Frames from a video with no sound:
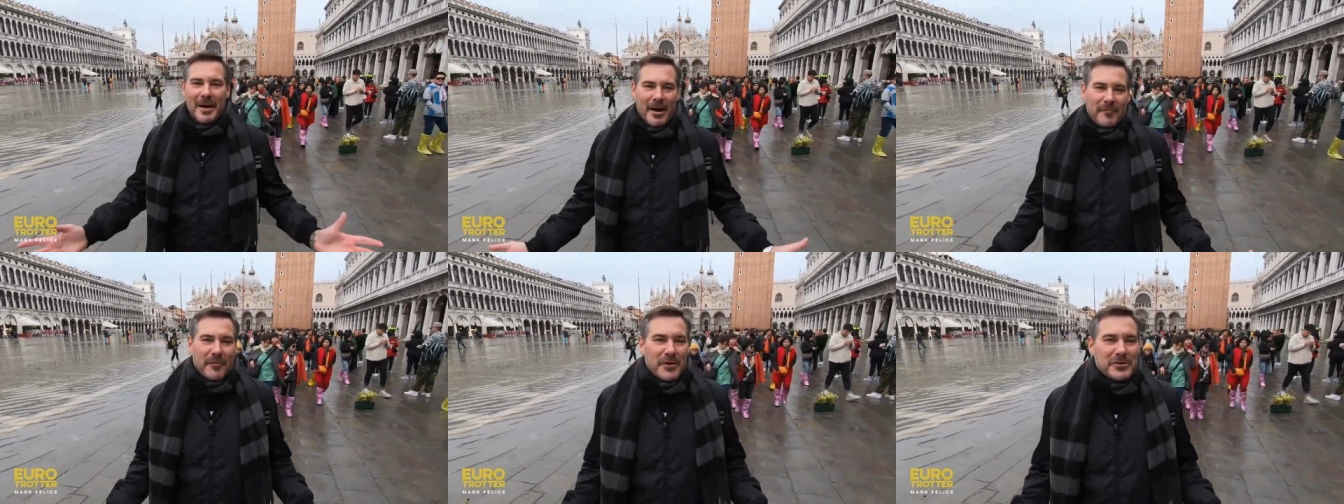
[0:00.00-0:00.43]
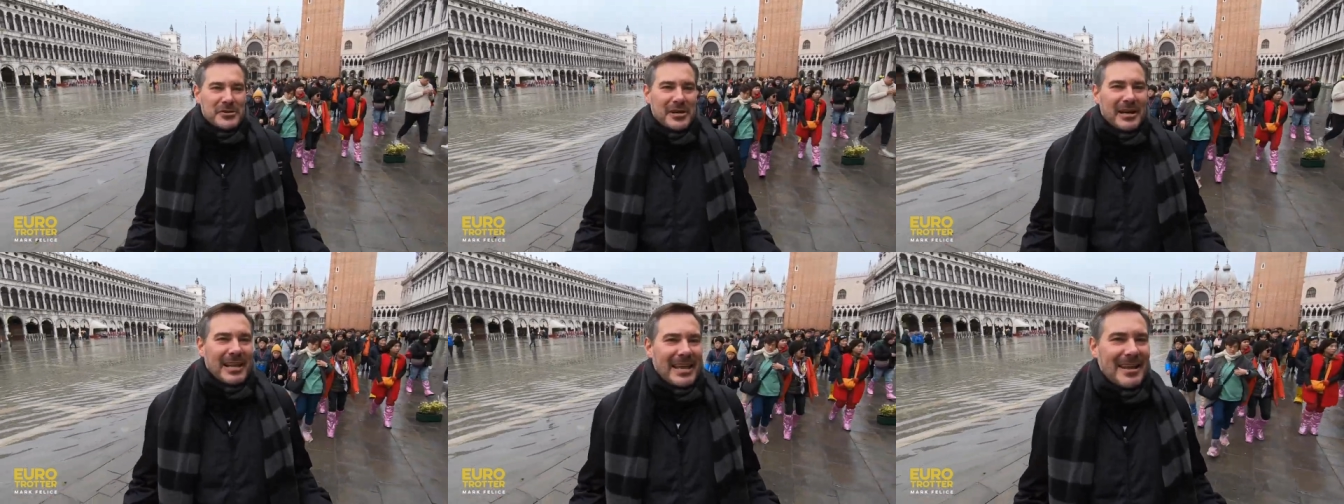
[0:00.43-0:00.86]

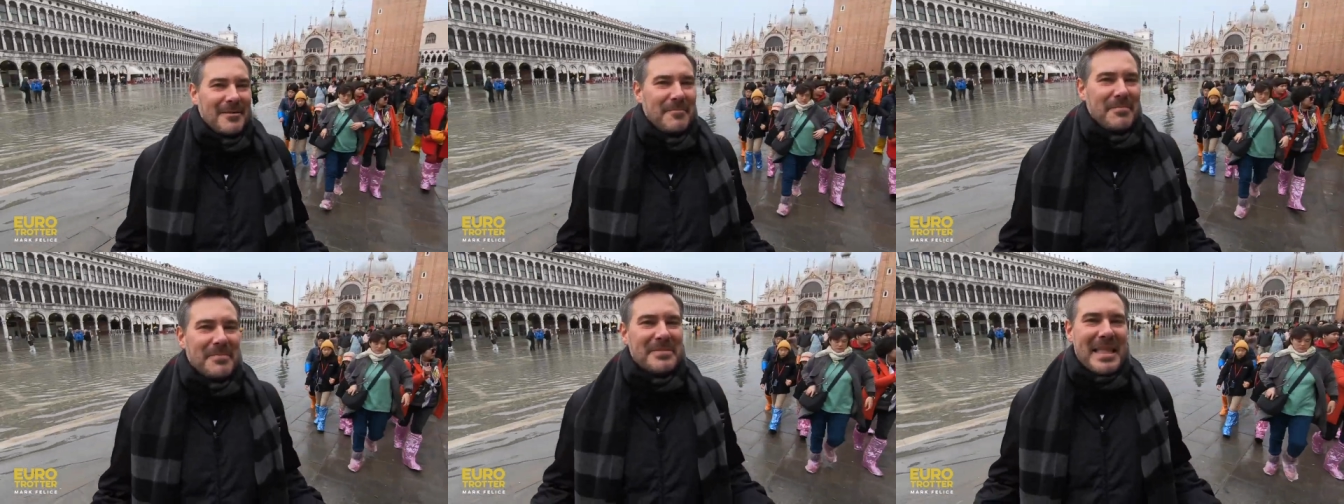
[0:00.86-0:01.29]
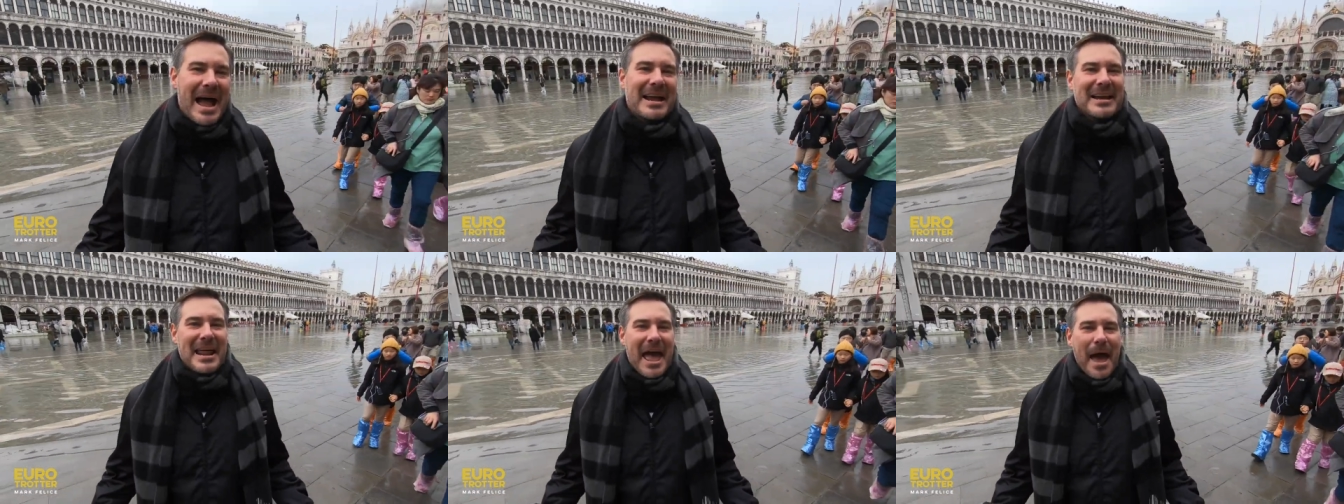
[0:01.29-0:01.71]
Unfortunately,
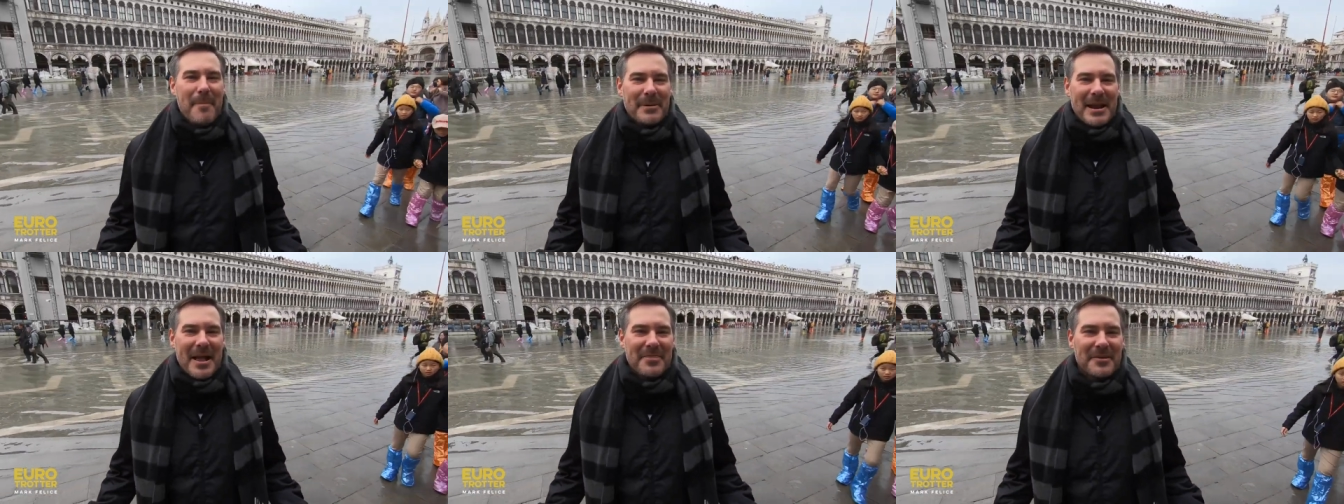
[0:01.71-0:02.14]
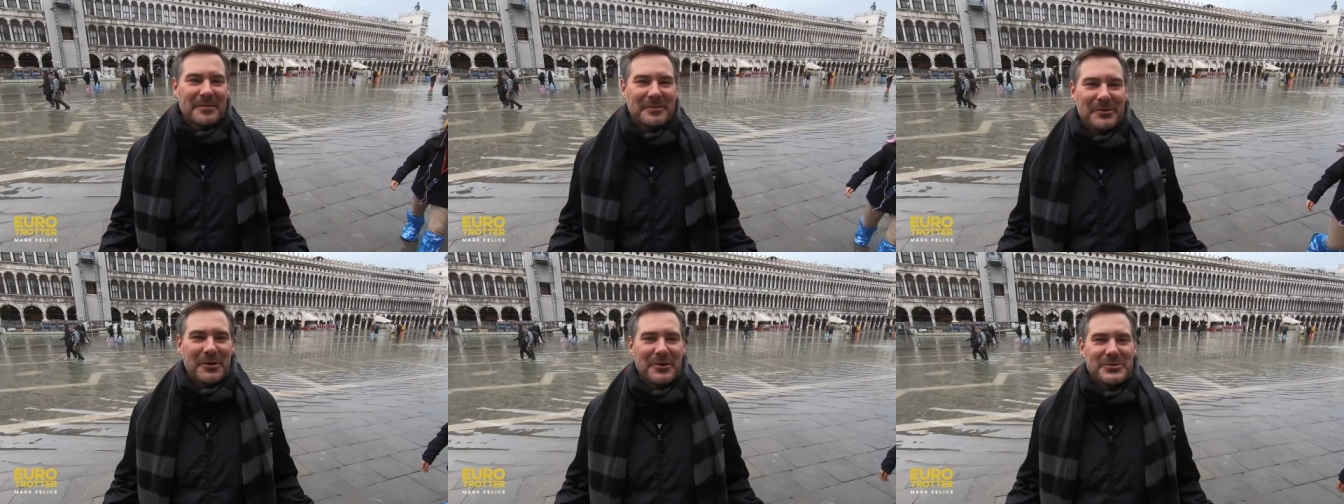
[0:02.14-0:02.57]
not gonna happen on
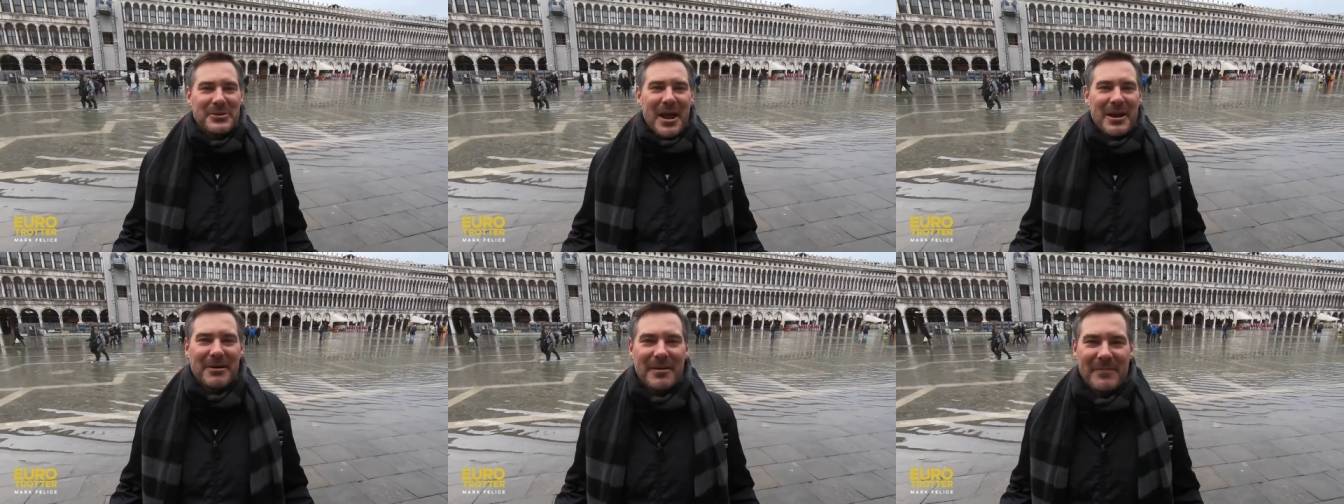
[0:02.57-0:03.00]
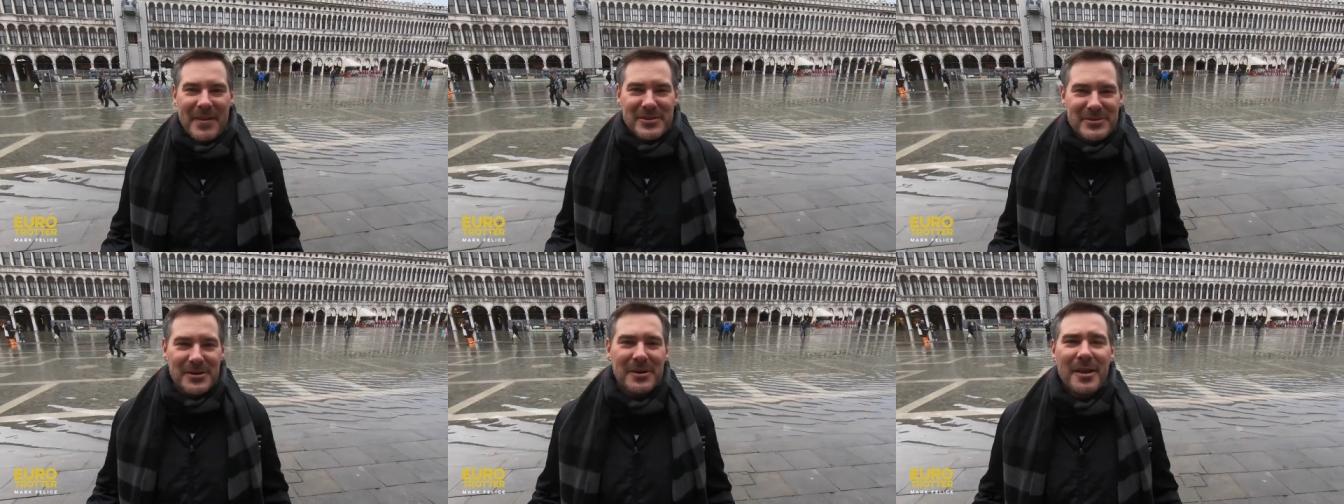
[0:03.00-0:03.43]
this Eurotrotter
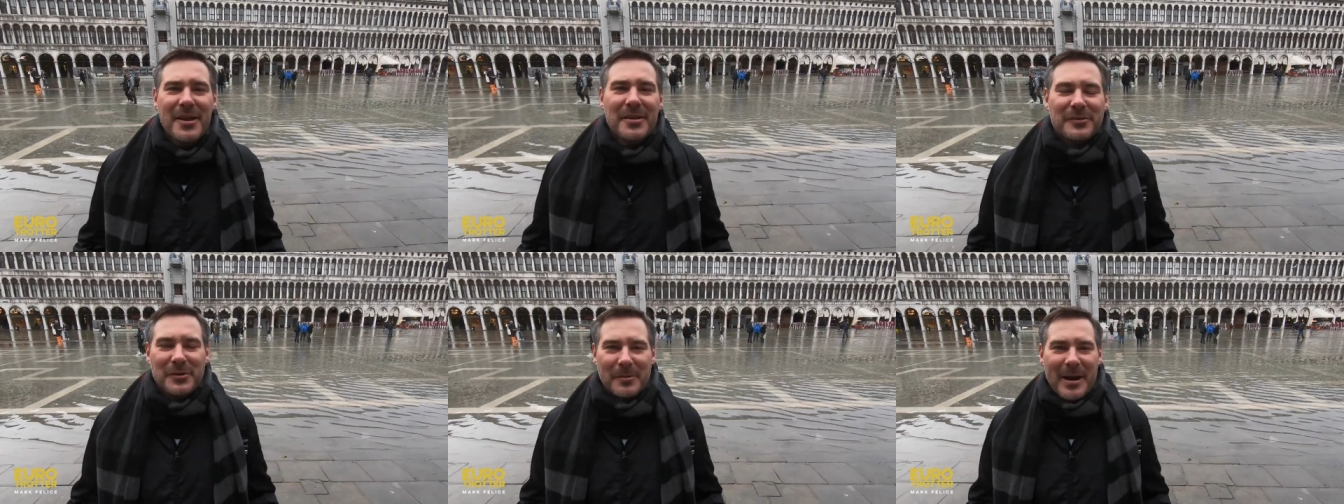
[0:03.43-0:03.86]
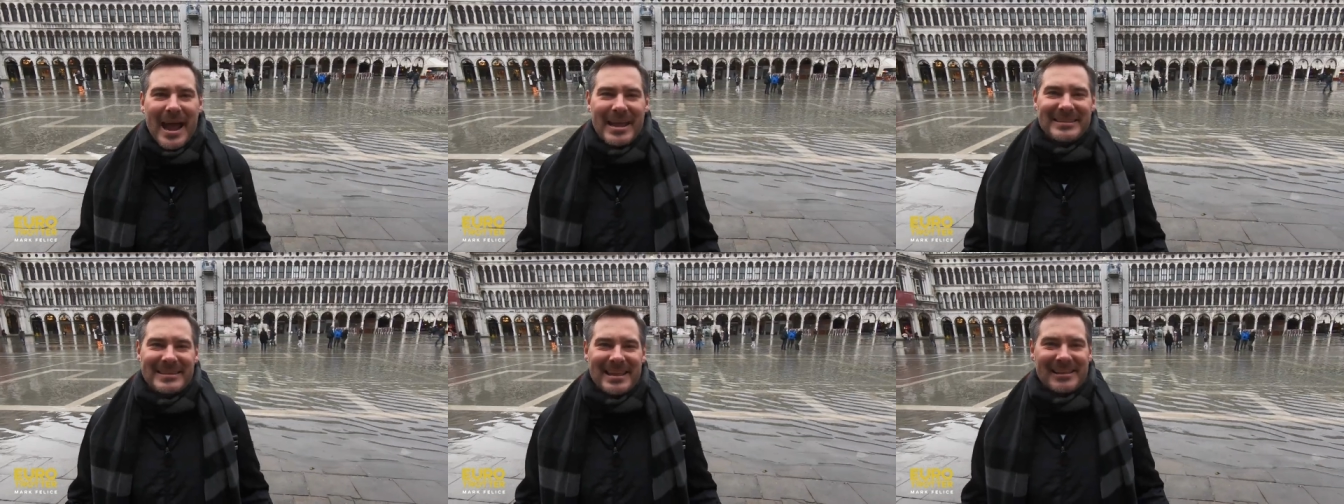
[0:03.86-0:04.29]
adventure, so we're
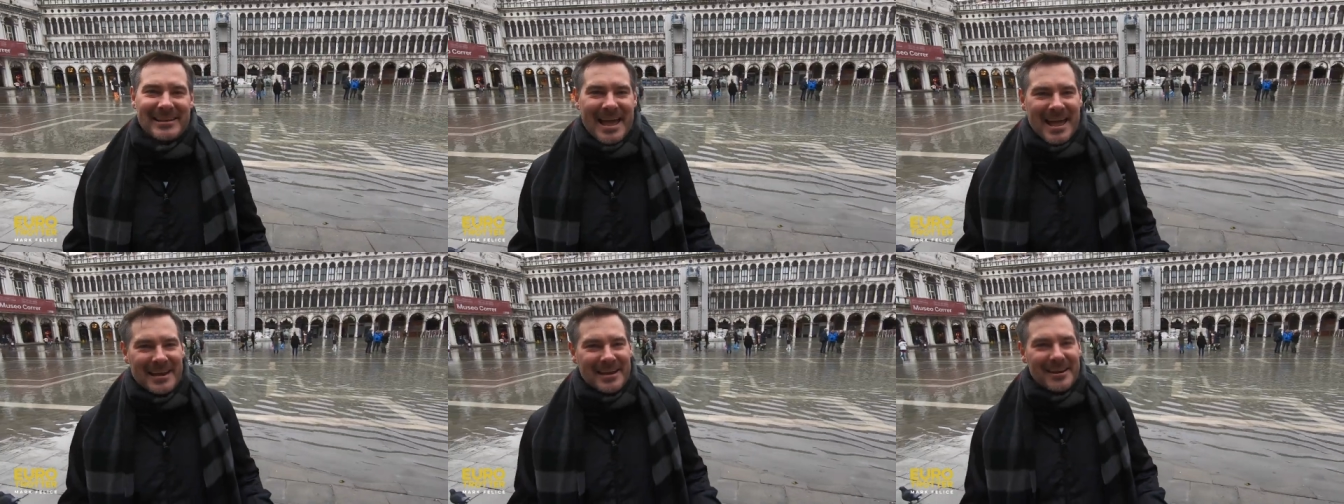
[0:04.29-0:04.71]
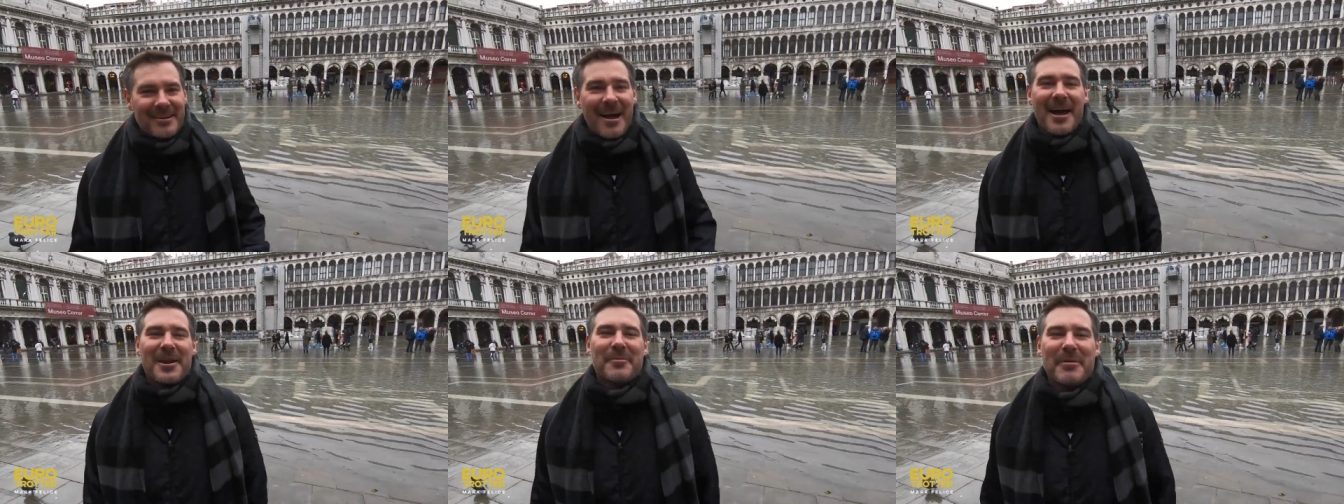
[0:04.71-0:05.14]
hightailing out of here
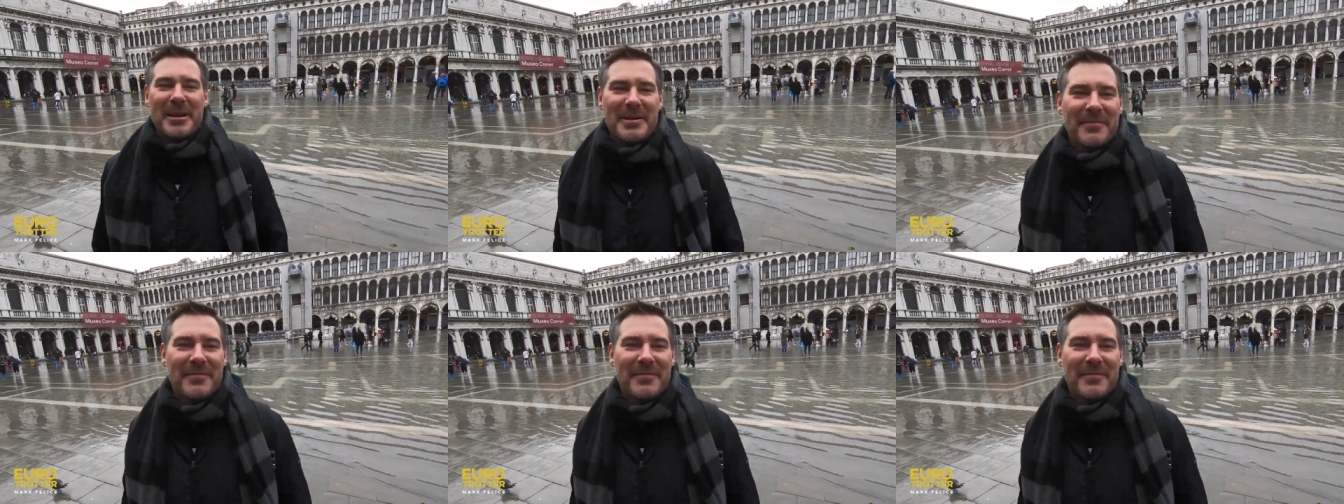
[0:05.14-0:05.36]
on our way